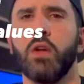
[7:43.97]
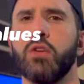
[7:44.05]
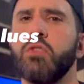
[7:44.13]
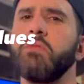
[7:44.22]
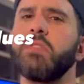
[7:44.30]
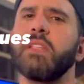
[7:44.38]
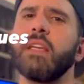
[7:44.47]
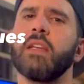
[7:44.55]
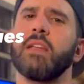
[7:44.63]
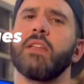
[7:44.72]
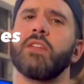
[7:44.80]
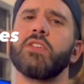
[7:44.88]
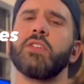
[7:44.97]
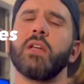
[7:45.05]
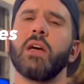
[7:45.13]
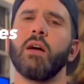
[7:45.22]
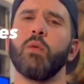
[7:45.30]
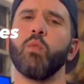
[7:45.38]
Newsstand
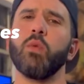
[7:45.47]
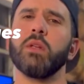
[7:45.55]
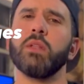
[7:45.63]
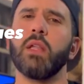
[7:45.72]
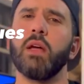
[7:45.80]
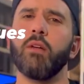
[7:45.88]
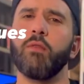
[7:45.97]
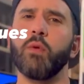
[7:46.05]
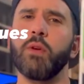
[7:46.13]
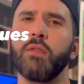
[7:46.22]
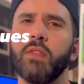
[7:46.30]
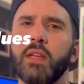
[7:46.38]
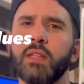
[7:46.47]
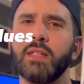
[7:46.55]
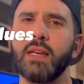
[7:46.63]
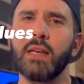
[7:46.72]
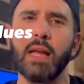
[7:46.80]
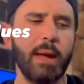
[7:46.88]
edition. I would love one of these
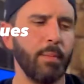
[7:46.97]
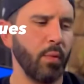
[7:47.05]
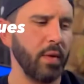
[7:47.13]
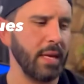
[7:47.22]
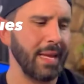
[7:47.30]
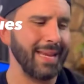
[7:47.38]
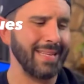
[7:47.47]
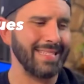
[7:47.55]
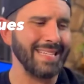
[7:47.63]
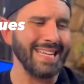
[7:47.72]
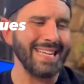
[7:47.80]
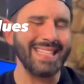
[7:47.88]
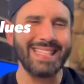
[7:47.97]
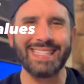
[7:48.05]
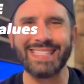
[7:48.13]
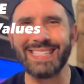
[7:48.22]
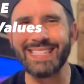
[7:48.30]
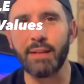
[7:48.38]
in a 9.8.
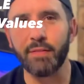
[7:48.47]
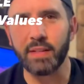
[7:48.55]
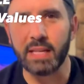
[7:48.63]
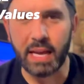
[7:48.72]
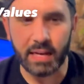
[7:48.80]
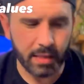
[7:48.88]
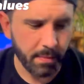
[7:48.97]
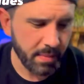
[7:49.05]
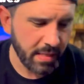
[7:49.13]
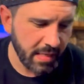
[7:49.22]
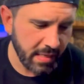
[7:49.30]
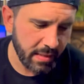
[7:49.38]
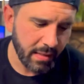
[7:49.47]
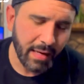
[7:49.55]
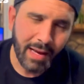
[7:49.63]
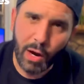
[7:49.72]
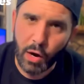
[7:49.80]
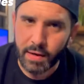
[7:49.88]
This is definitely not gonna be it.
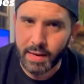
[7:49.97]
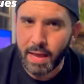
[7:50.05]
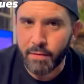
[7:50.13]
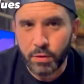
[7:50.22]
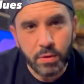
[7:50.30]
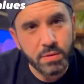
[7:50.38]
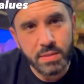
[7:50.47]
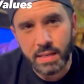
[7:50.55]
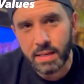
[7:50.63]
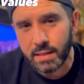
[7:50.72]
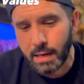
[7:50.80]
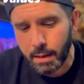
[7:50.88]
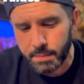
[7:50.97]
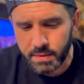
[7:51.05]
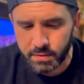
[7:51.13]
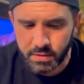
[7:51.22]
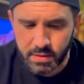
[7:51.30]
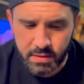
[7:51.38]
I already have a newsstand copy
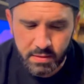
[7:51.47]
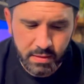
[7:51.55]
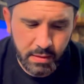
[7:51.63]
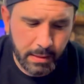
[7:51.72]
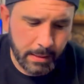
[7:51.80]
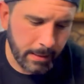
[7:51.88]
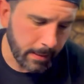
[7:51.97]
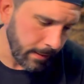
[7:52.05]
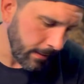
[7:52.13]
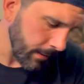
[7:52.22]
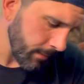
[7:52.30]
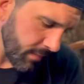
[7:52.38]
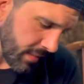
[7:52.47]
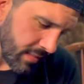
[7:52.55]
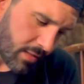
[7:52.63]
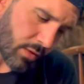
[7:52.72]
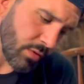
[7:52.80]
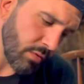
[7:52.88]
of this.
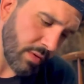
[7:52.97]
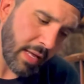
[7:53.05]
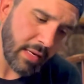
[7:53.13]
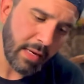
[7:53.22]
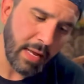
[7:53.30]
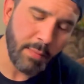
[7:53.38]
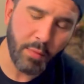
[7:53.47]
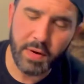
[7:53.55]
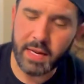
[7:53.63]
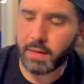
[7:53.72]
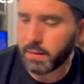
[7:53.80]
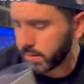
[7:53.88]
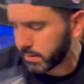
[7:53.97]
That's also not a 9.8,